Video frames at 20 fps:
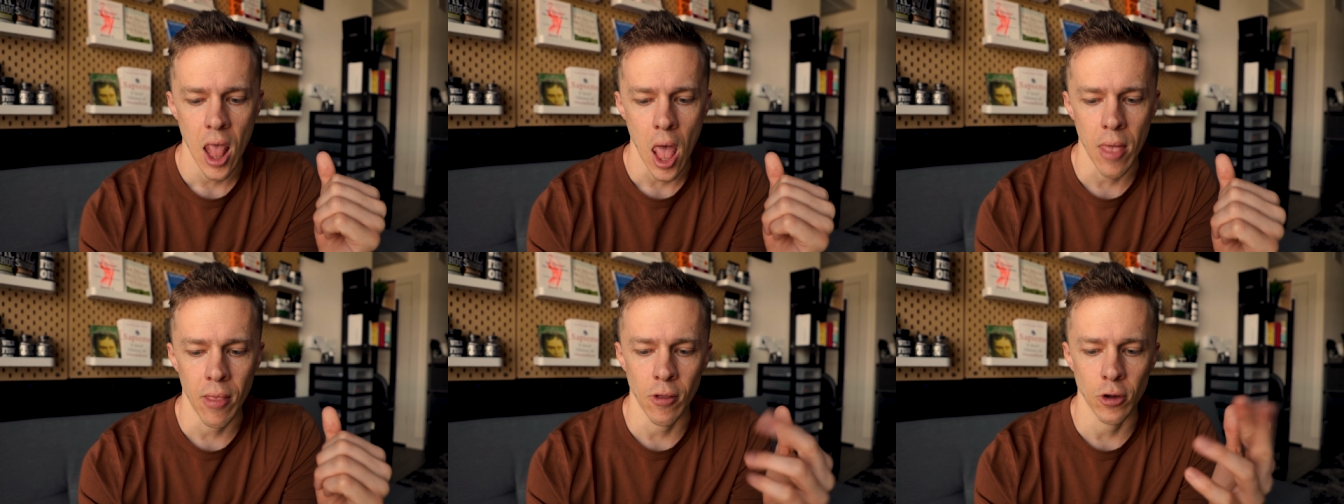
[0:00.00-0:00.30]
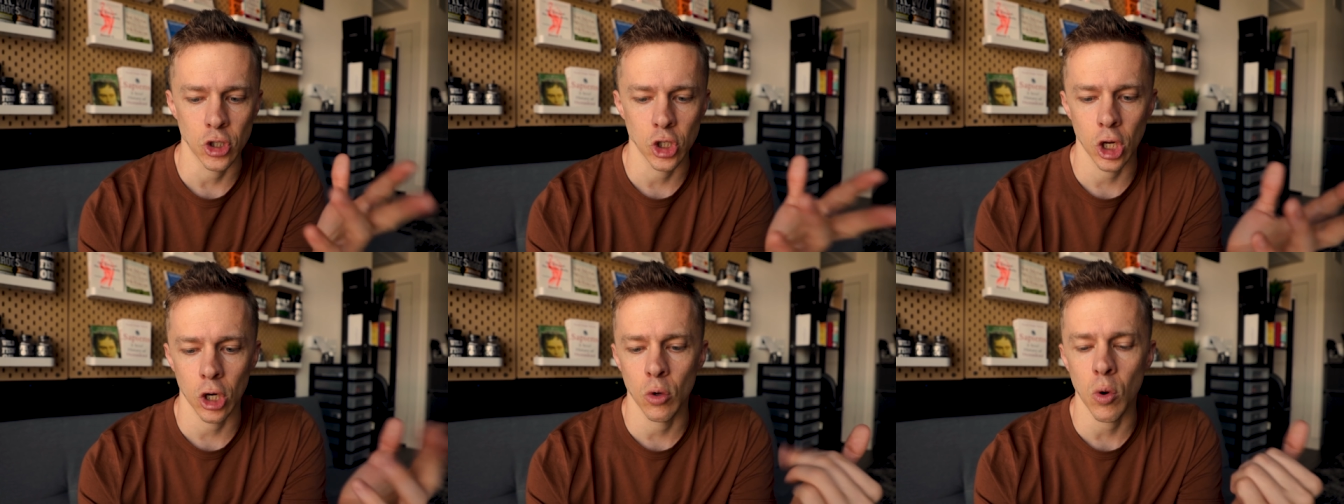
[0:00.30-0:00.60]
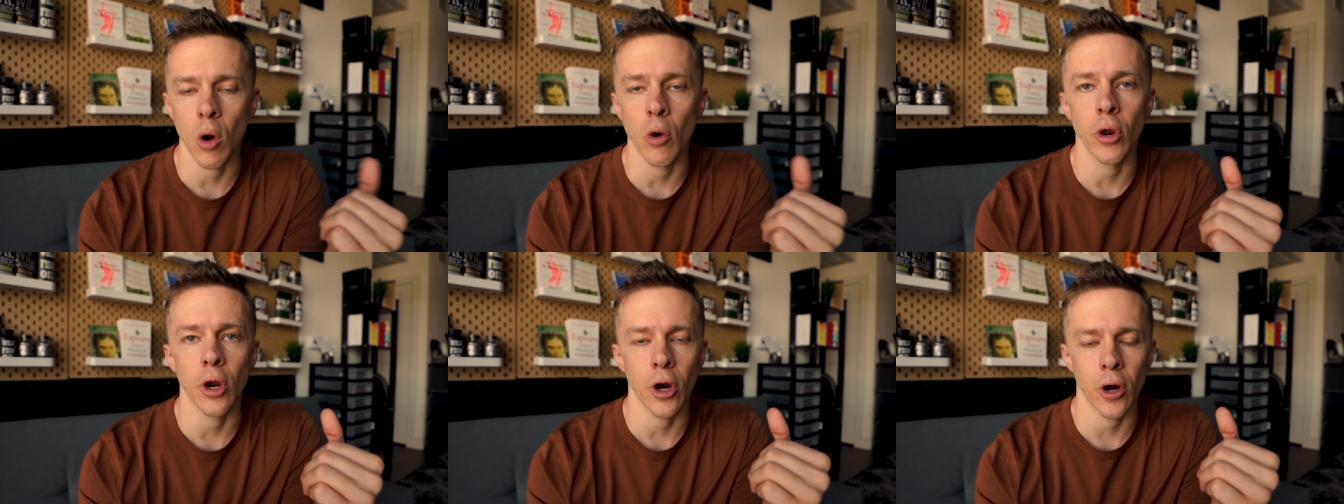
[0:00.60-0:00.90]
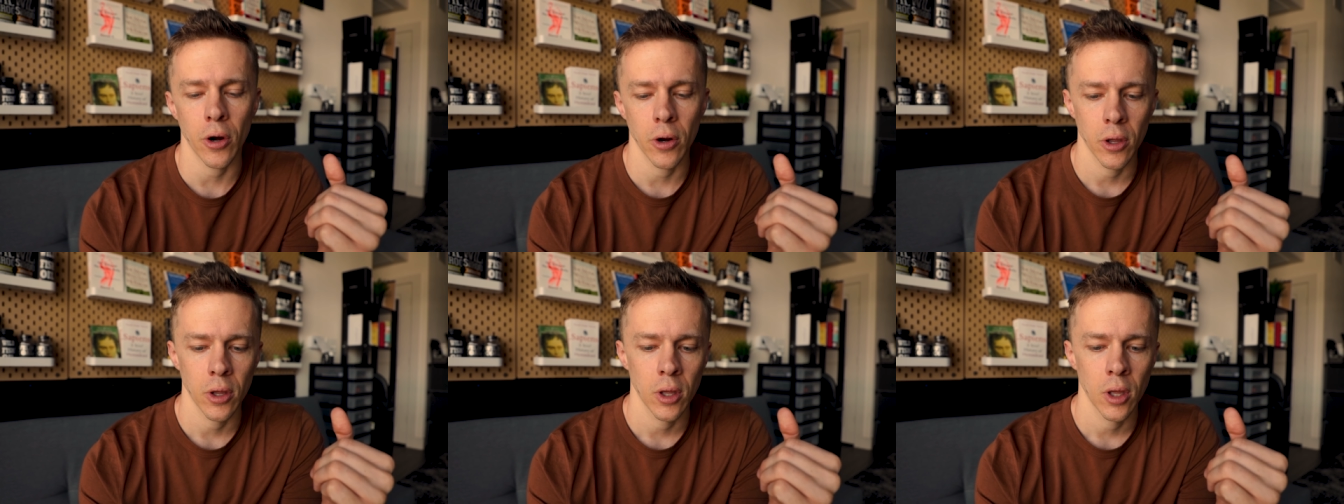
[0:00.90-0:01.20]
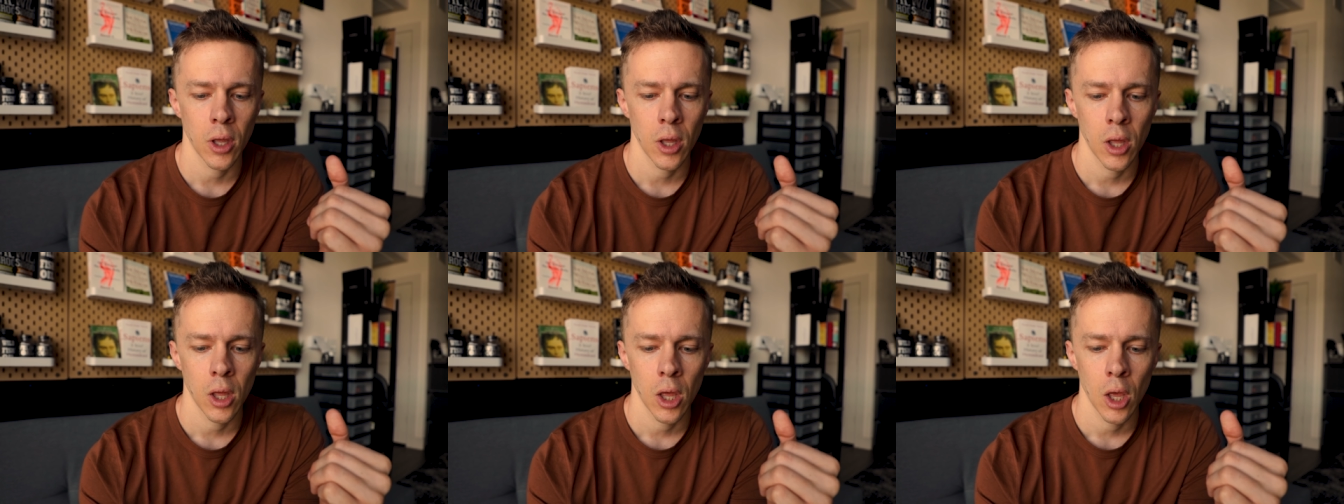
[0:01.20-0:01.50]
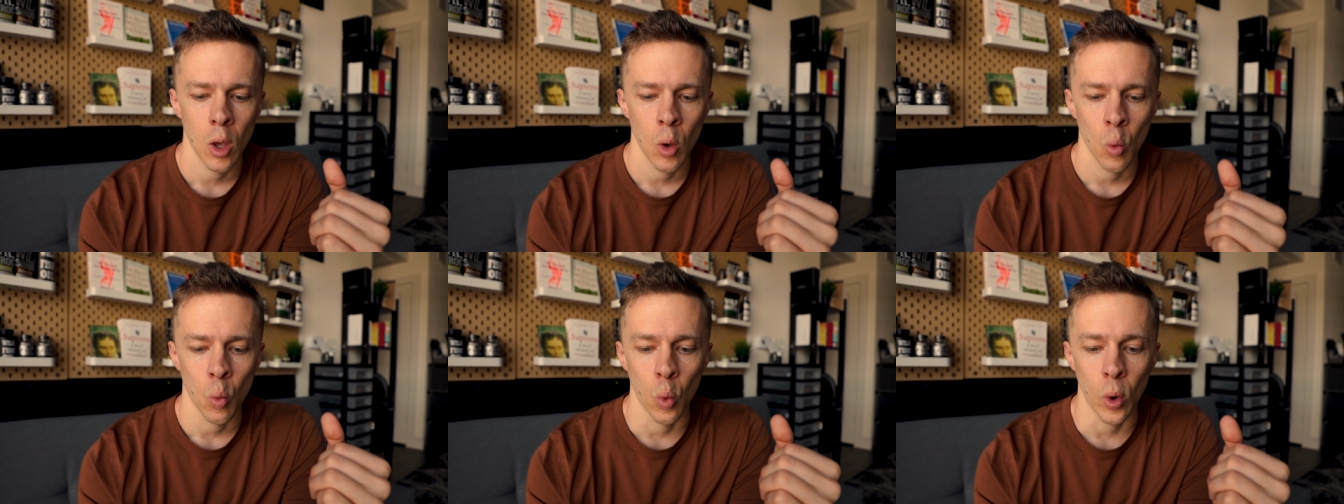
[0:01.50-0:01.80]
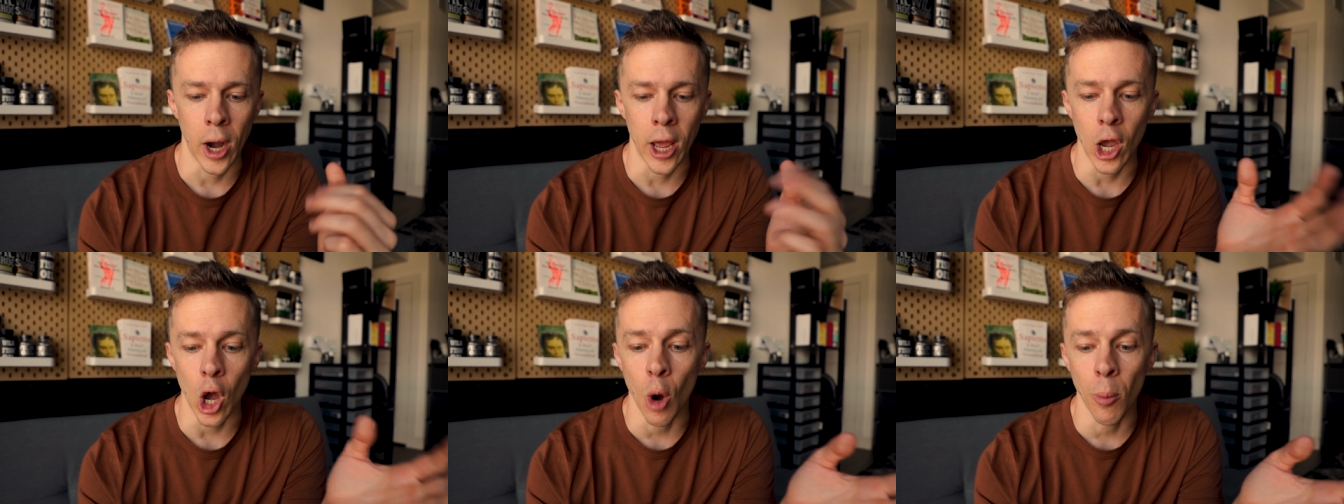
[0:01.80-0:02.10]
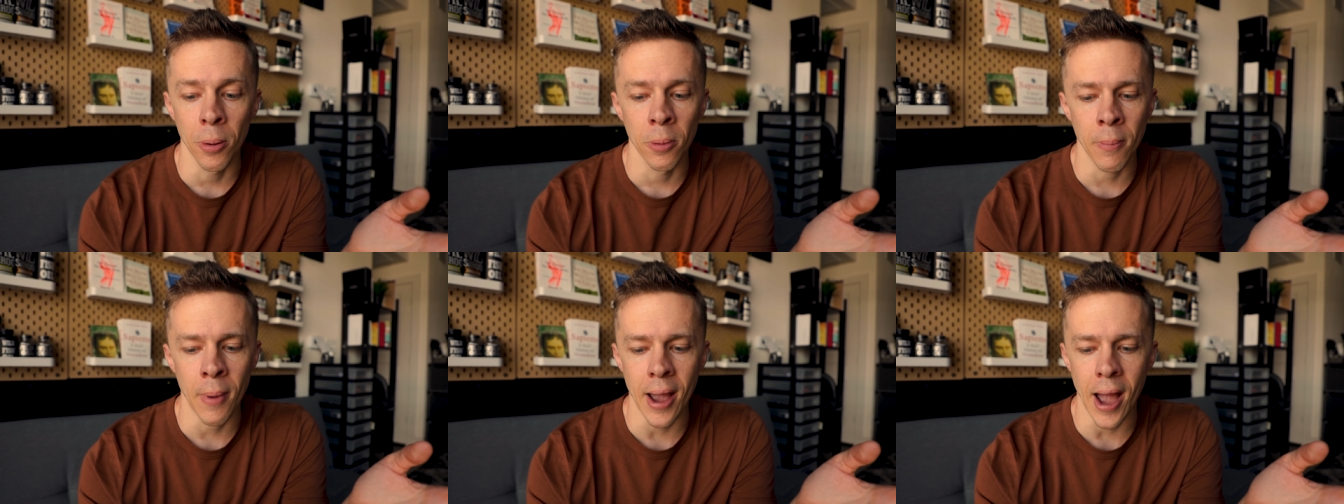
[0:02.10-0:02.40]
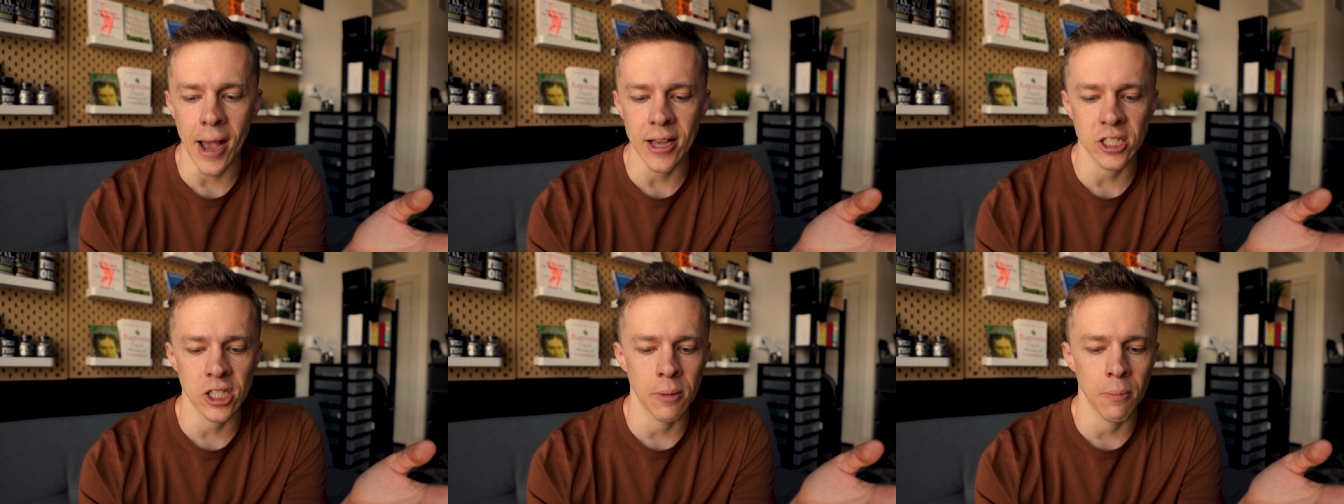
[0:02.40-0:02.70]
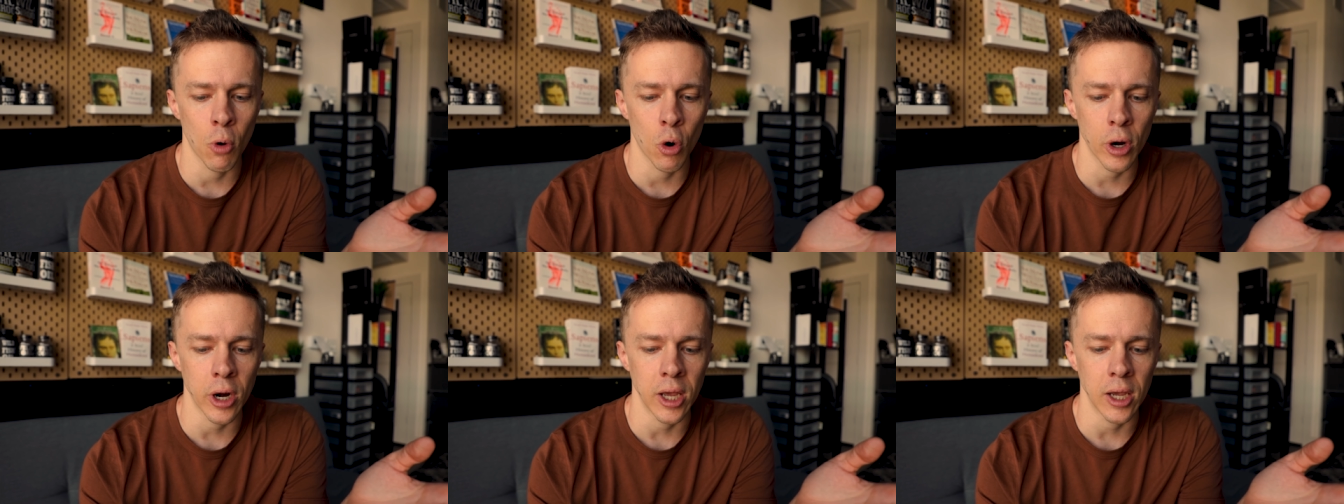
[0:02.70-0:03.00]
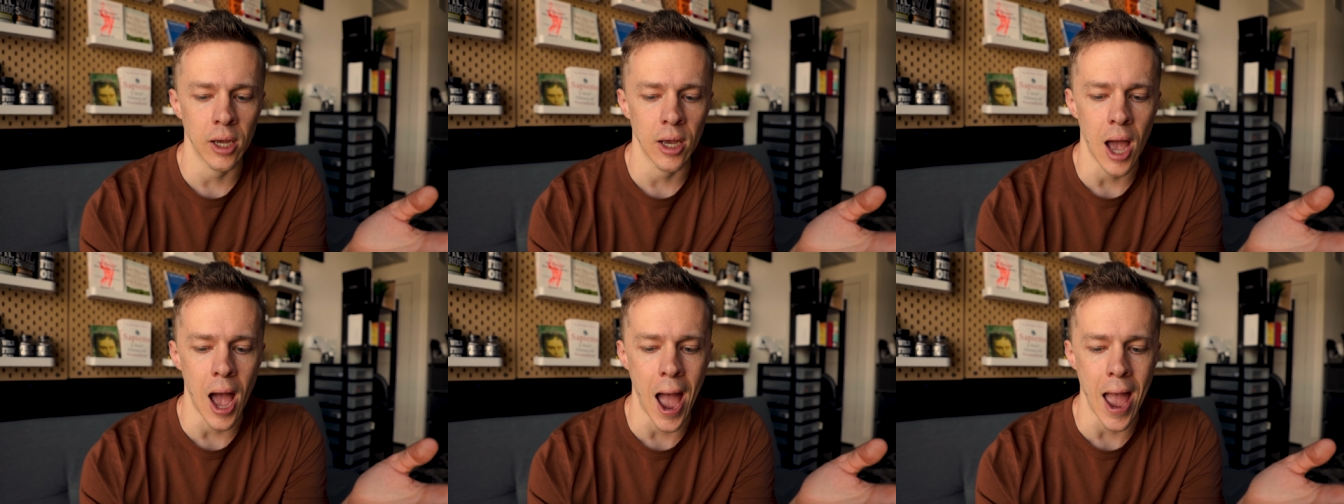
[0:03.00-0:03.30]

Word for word: And there's a good quote here. When I open my eyes in the morning,